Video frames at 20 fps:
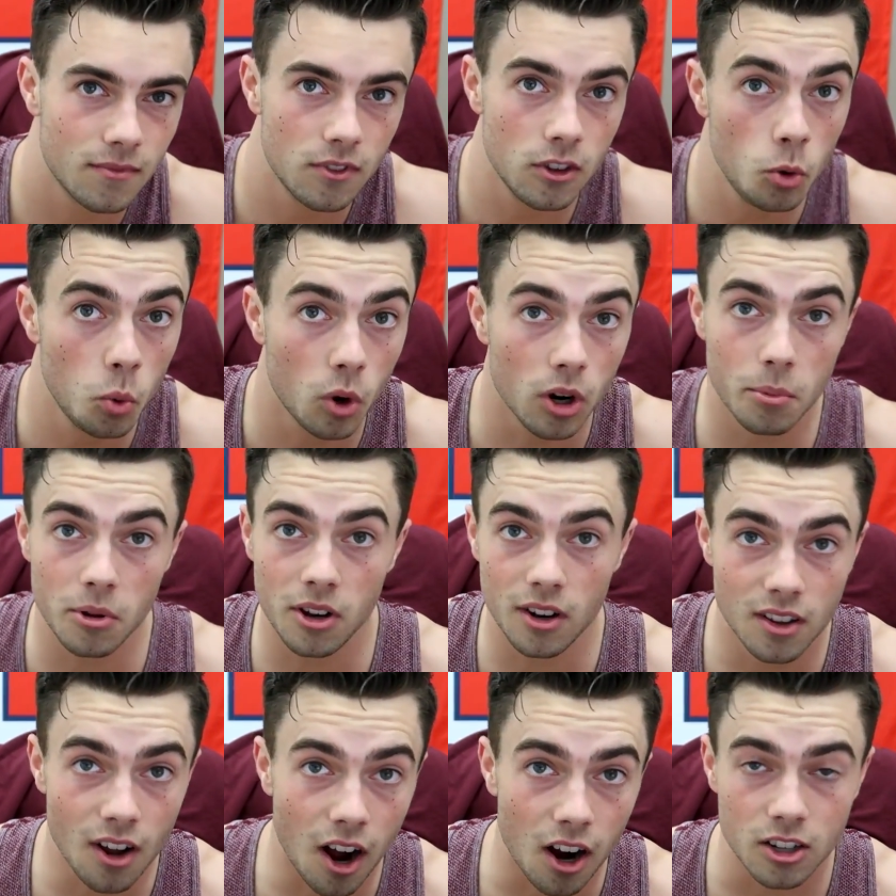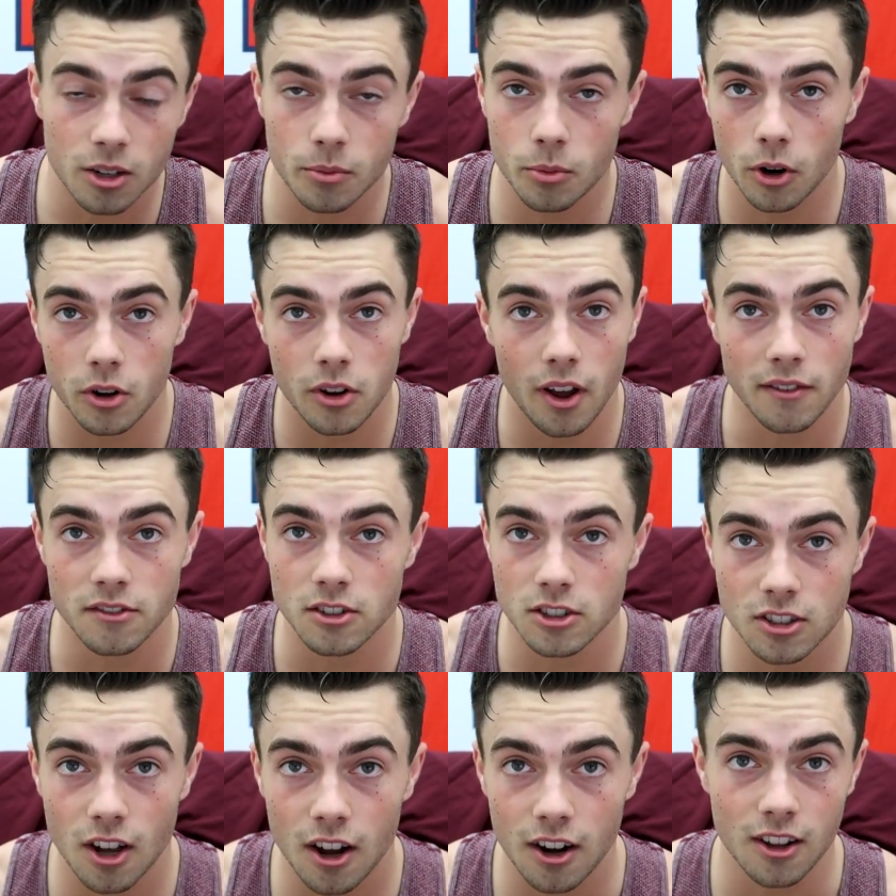you want to be a doctor, bro. You have
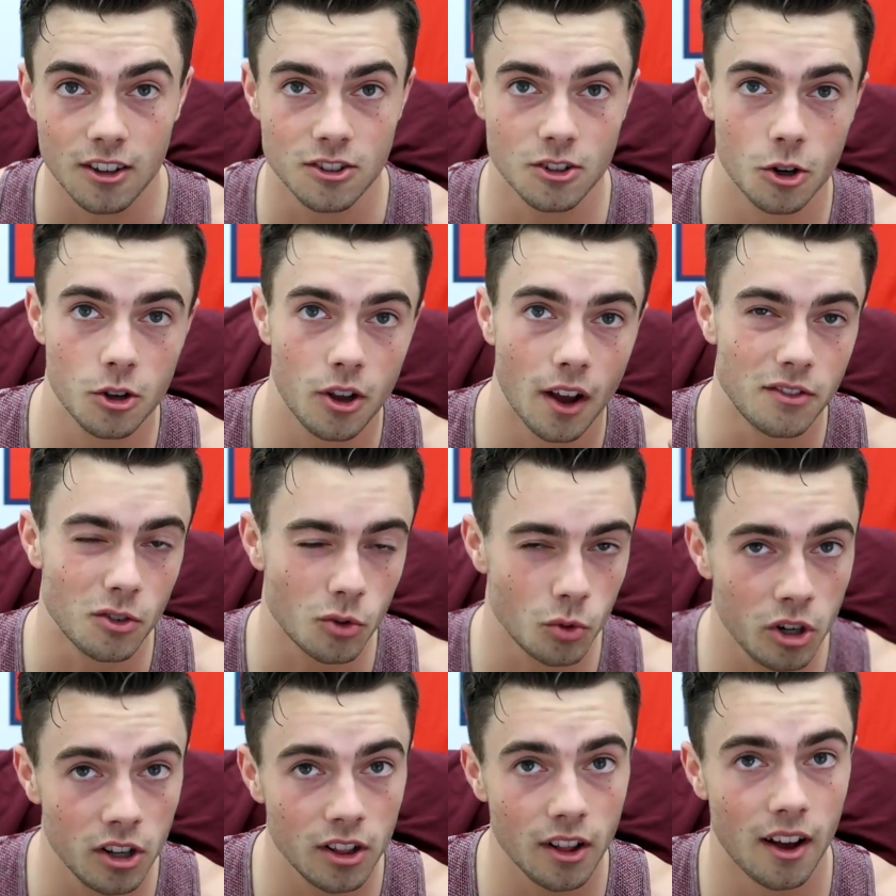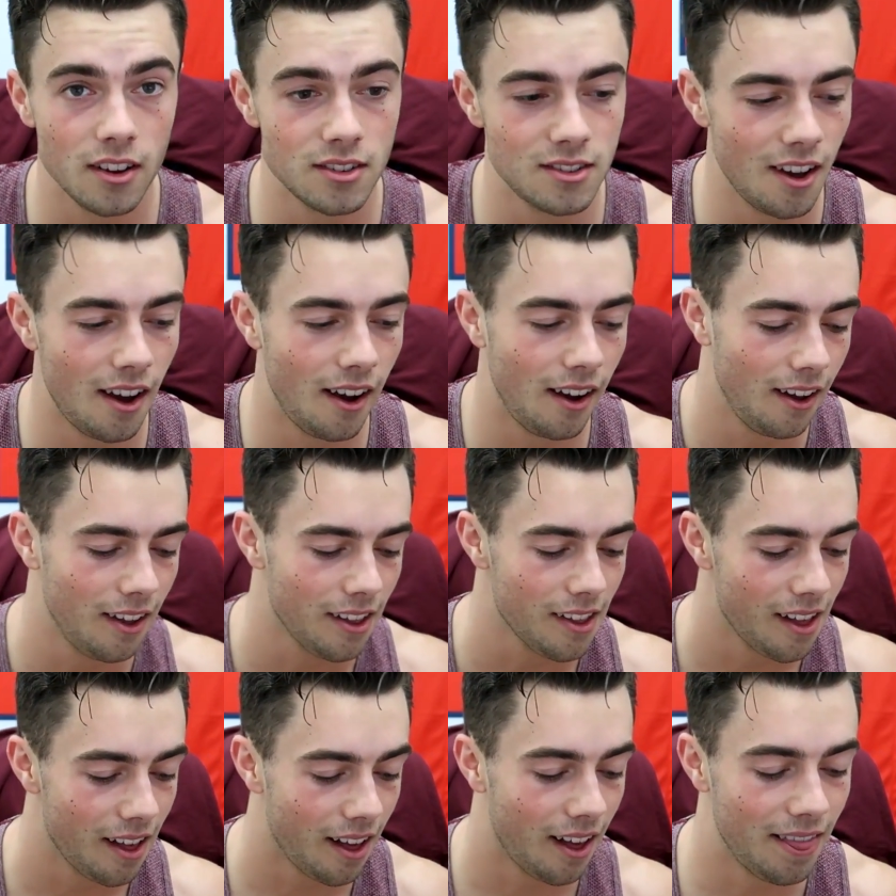to study, so you have to realize that,
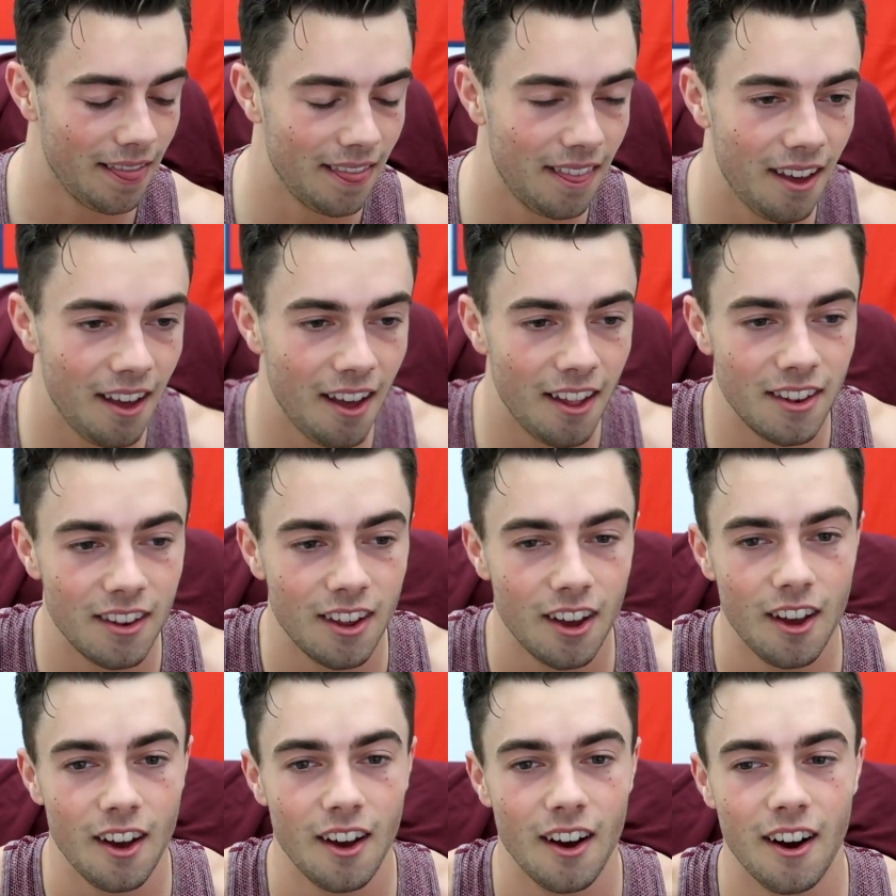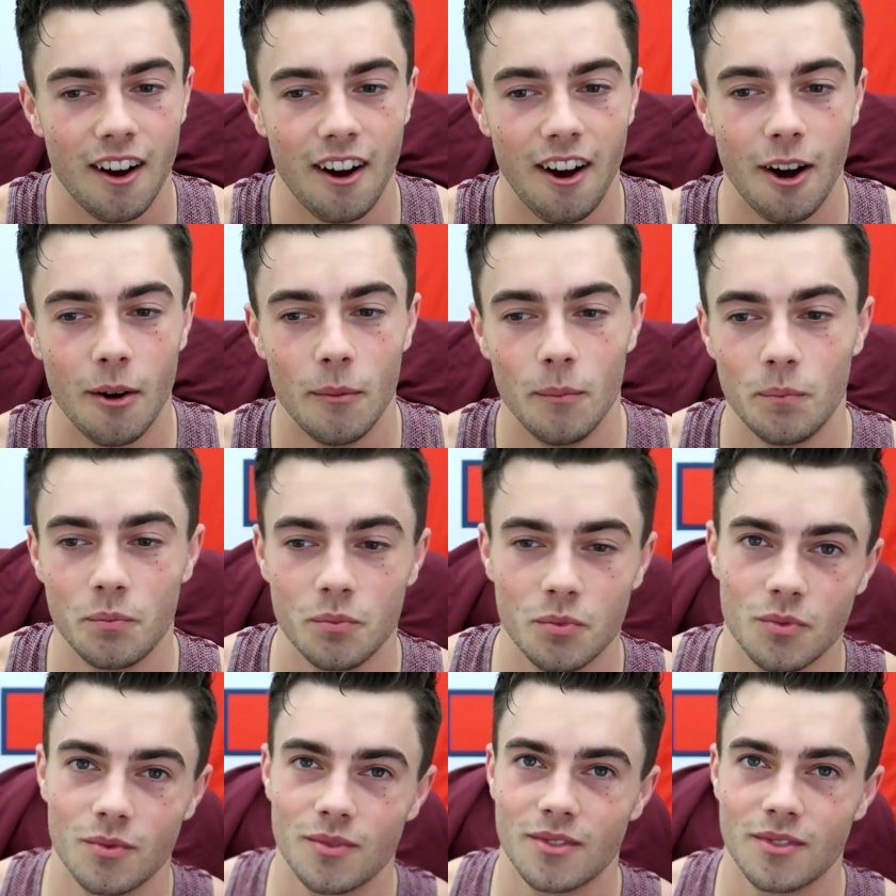and then um,